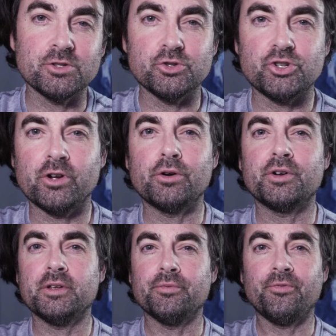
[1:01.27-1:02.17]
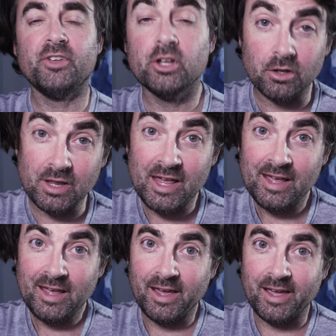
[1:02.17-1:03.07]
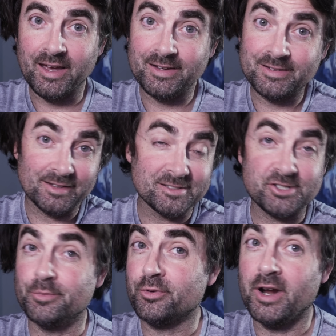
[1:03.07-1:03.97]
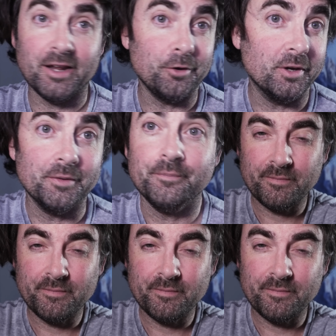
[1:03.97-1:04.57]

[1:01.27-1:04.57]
new generative fill. And let's jump right into it.